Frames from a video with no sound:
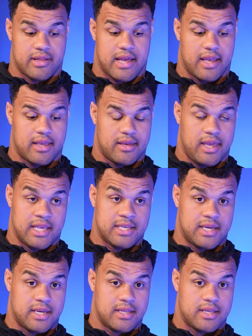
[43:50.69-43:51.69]
Like, is
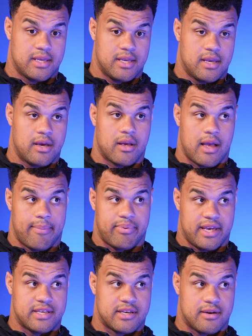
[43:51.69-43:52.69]
it, I
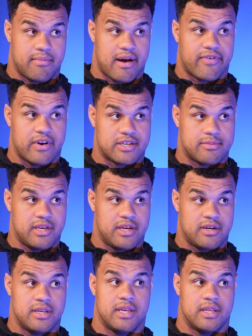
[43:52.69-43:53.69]
play some my freshman
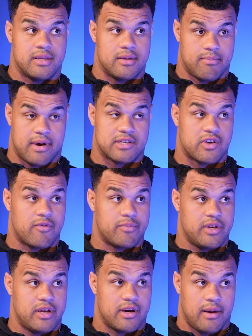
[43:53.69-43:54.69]
year and then my
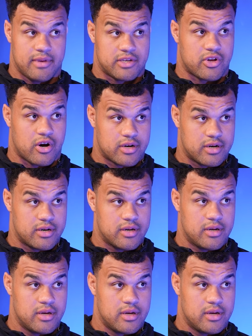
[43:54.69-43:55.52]
sophomore year, I'm the starter.